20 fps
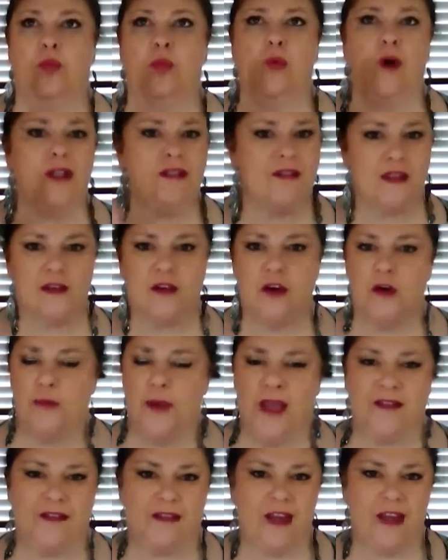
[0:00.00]
once they go
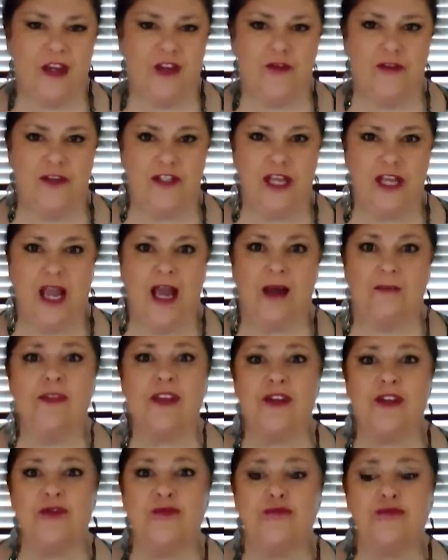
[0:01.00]
backstage for tap,
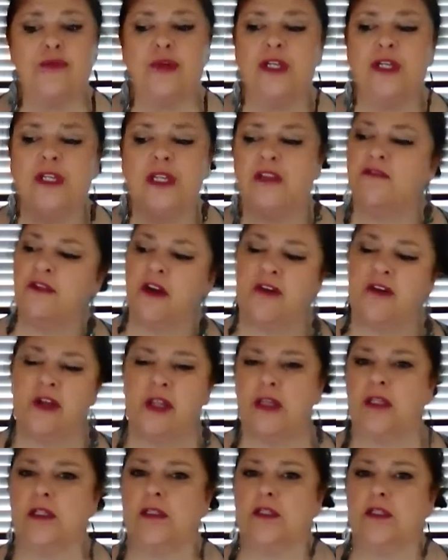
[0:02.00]
there's really
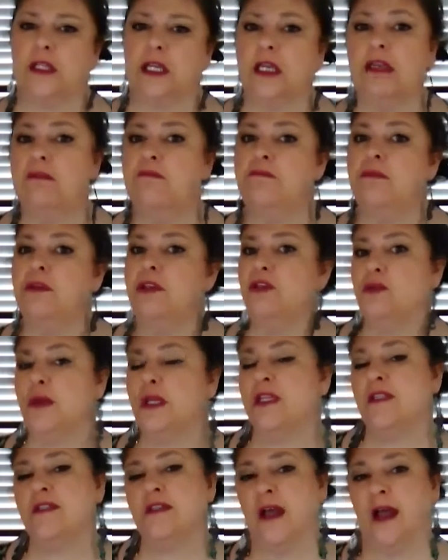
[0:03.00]
very little
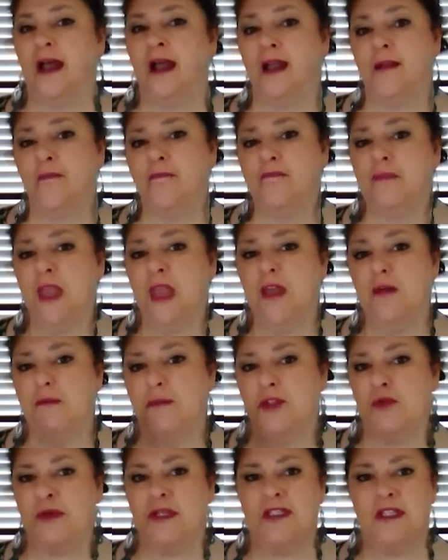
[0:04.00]
in-between time
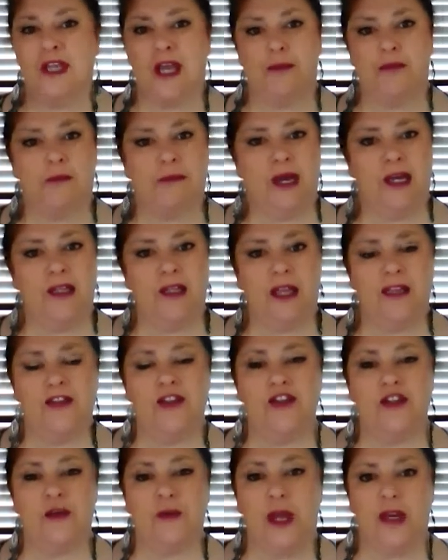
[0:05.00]
between tap and ballet
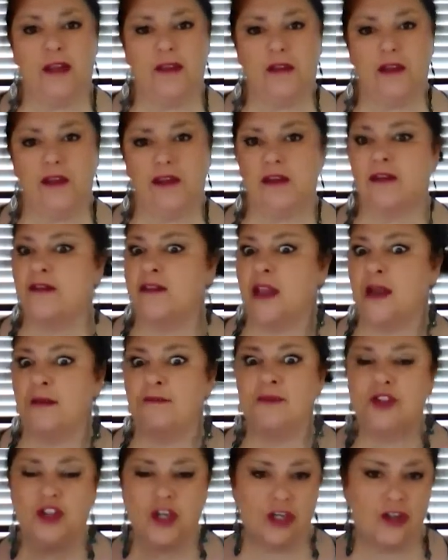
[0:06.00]
to do anything
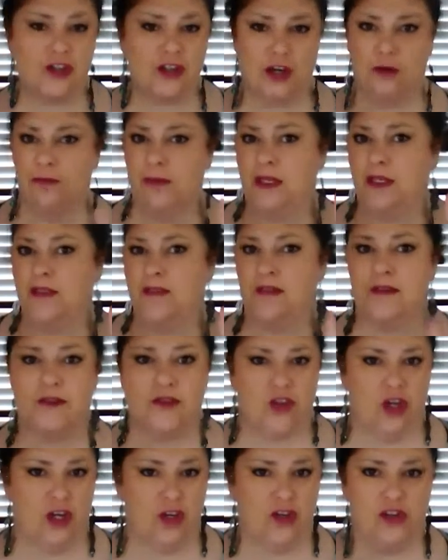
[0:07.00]
except change hair
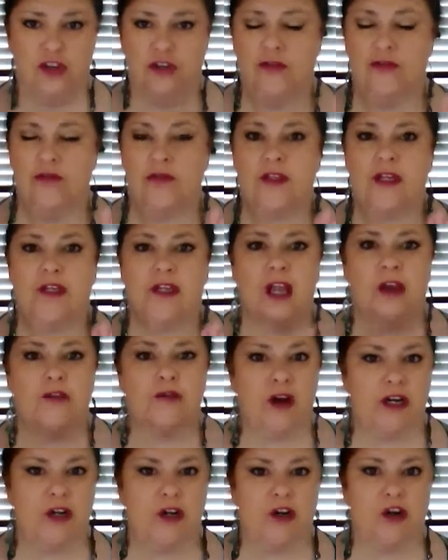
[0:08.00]
pieces, change shoes, and
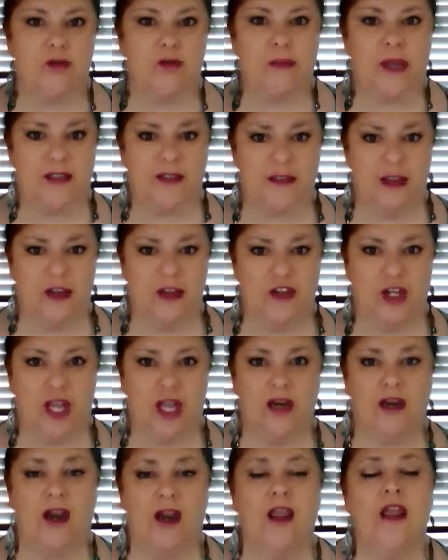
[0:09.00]
get ready to go backstage
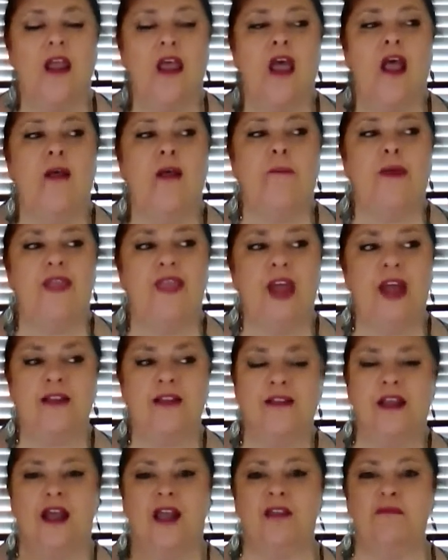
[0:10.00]
again. But
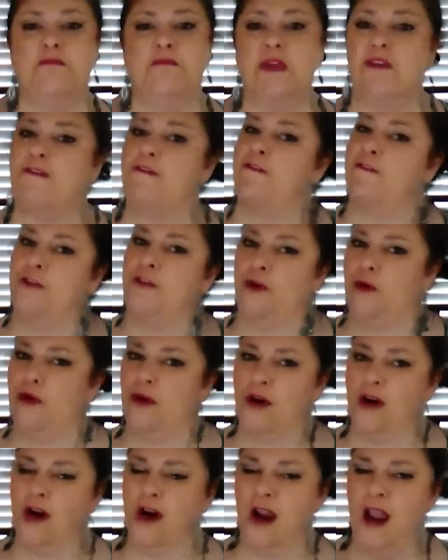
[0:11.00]
that time
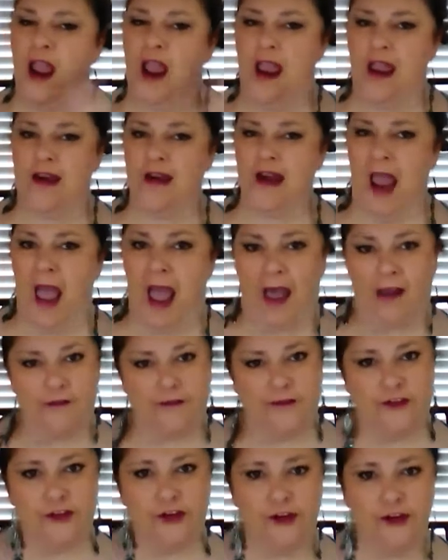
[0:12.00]
before and
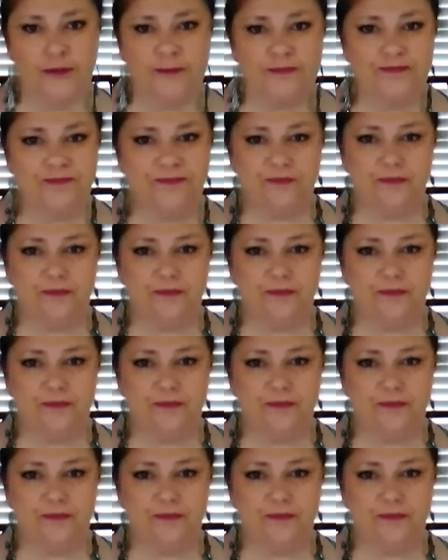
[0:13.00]
after